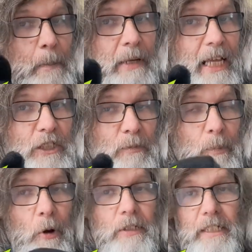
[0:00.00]
place of
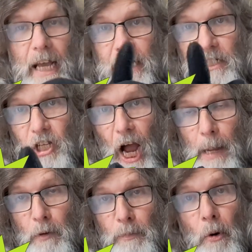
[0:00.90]
birth and
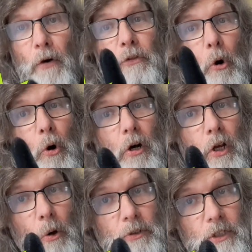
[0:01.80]
time of birth or
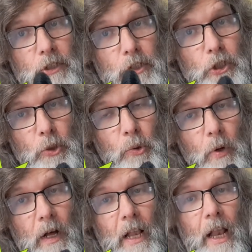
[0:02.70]
closest to,